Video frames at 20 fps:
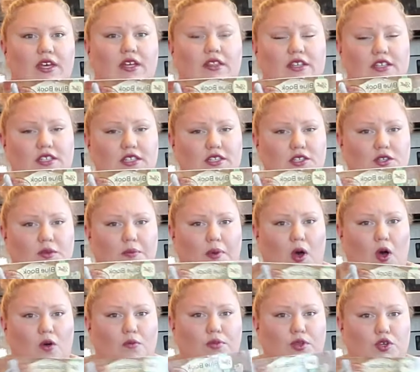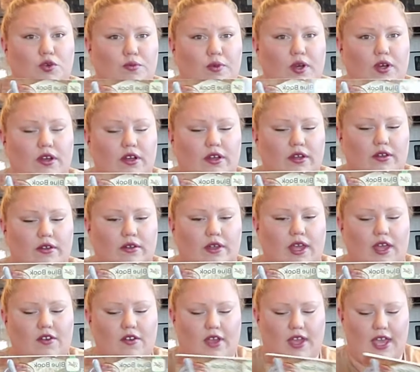this is the Ball Blue Book
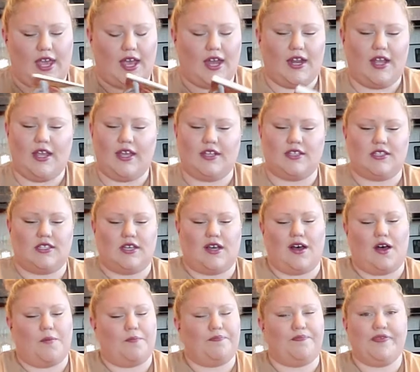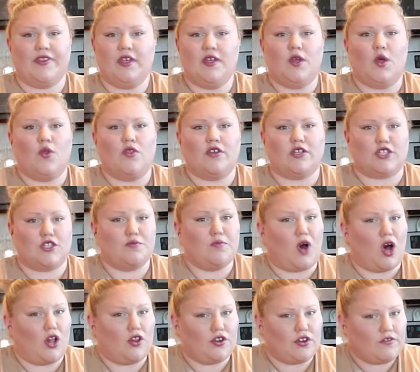canning. It's the
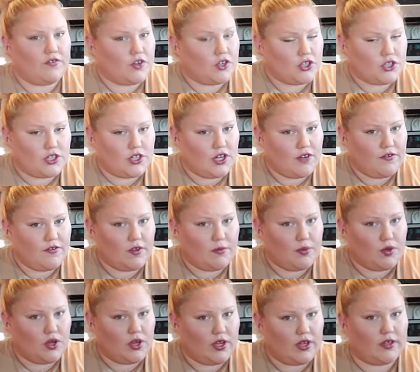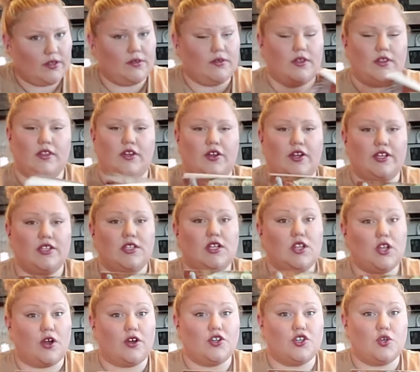smaller version of the book. There is a
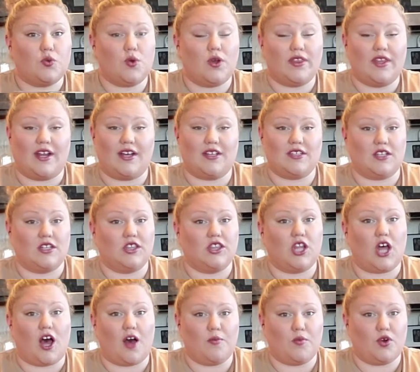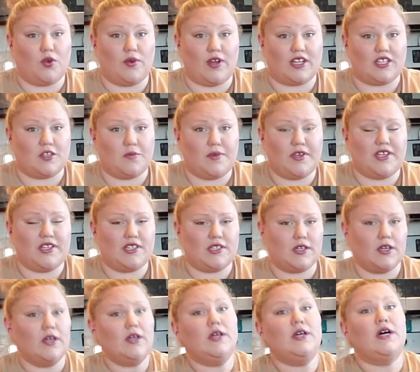larger one that has a lot more recipes.
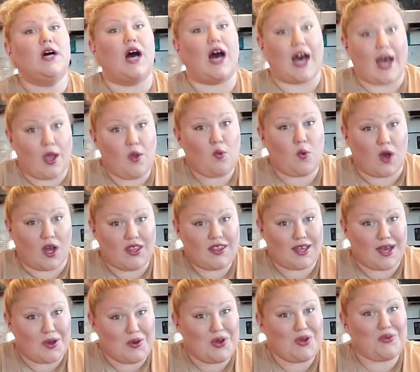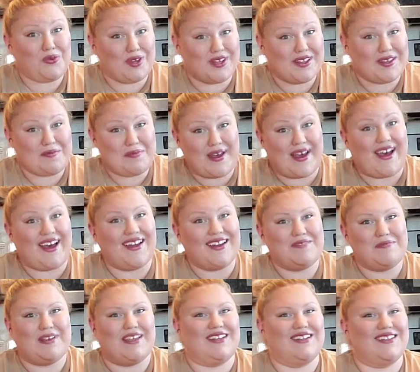I want that one really
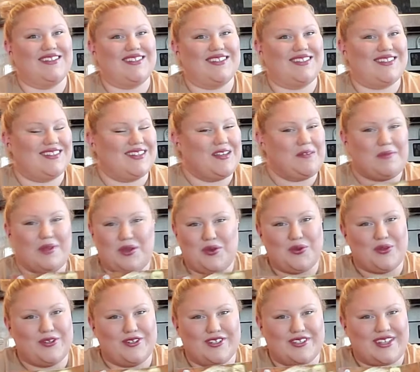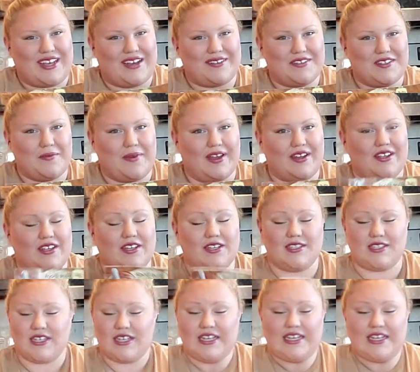bad because it'd be cool to just have some ideas.